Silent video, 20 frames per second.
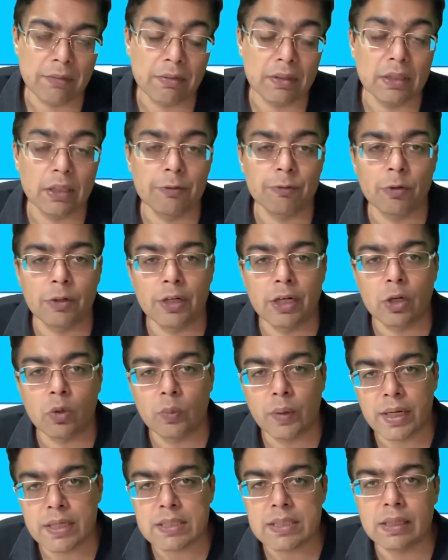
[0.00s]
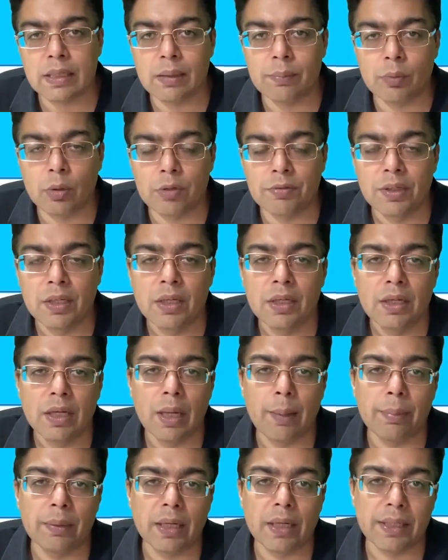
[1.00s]
and therefore it requires the help of
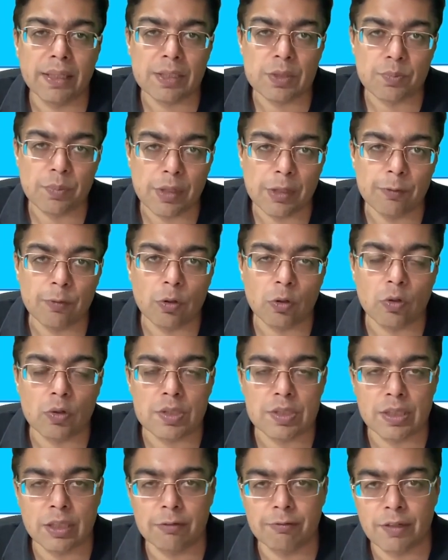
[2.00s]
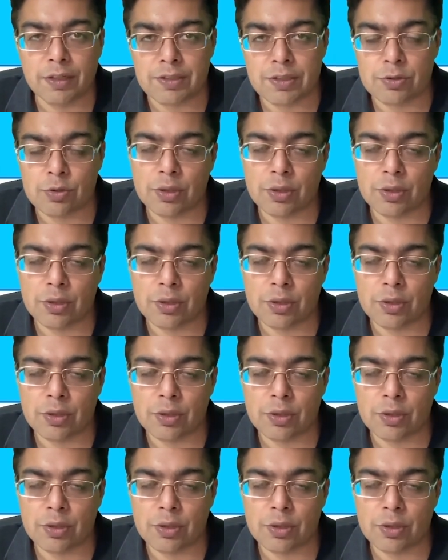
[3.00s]
hepatitis B for causing infection.